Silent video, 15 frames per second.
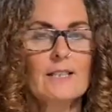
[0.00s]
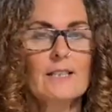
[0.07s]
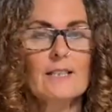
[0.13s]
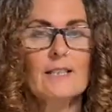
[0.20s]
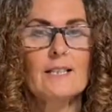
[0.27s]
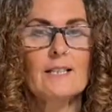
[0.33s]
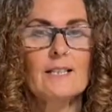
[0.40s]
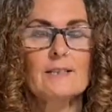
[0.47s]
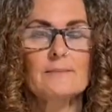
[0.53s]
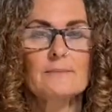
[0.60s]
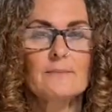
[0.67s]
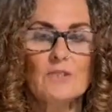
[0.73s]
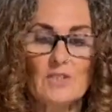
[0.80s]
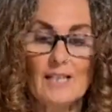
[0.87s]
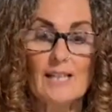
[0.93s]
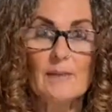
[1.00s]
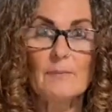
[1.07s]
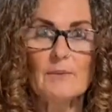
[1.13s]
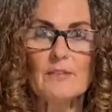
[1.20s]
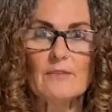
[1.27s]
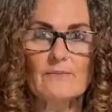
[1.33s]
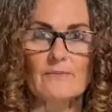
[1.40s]
to keep
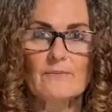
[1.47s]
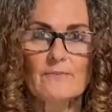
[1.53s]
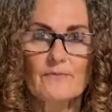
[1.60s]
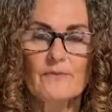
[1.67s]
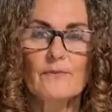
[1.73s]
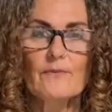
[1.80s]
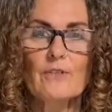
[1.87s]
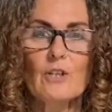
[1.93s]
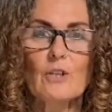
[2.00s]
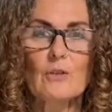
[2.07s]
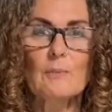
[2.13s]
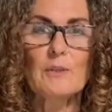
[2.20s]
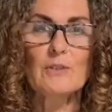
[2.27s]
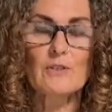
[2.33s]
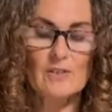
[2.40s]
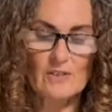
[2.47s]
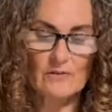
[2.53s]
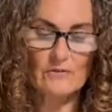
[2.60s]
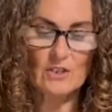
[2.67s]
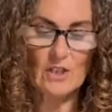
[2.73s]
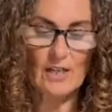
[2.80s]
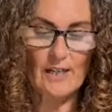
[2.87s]
it for long periods
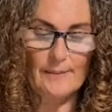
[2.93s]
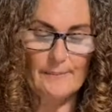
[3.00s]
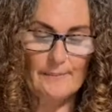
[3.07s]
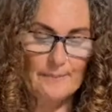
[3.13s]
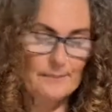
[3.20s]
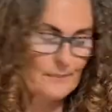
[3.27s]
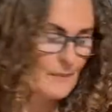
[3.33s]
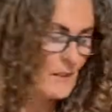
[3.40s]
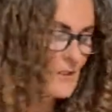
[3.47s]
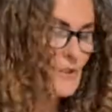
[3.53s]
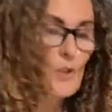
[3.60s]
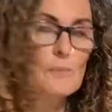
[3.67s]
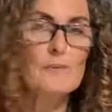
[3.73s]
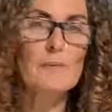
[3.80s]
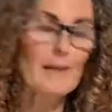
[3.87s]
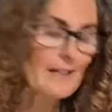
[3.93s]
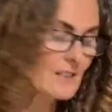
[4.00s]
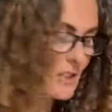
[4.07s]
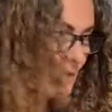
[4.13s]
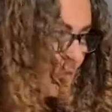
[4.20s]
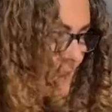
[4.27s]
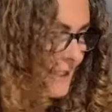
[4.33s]
of time. Stop the
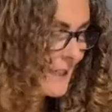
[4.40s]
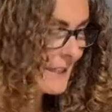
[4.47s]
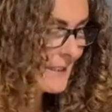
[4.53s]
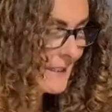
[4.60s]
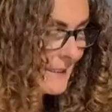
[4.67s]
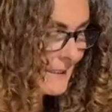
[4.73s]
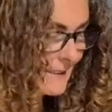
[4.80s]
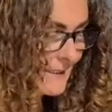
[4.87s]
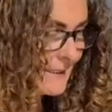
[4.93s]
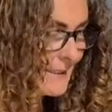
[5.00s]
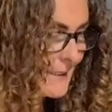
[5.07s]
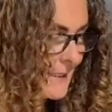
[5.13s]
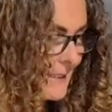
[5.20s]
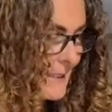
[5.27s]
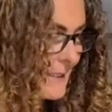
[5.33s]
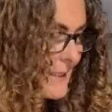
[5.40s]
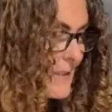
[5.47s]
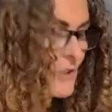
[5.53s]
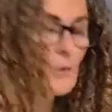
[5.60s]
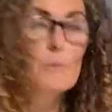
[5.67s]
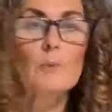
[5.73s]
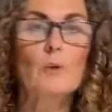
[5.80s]
bacteria getting in.
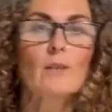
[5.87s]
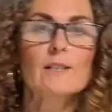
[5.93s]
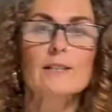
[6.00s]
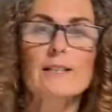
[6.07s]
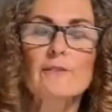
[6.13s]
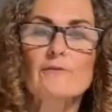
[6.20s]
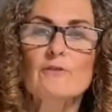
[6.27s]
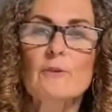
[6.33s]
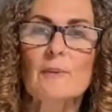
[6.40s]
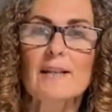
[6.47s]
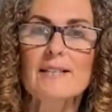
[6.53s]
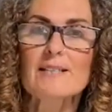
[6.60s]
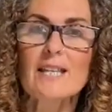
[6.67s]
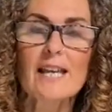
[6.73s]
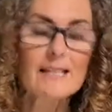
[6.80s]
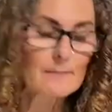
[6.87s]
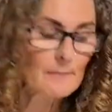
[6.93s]
So boil it up for about 10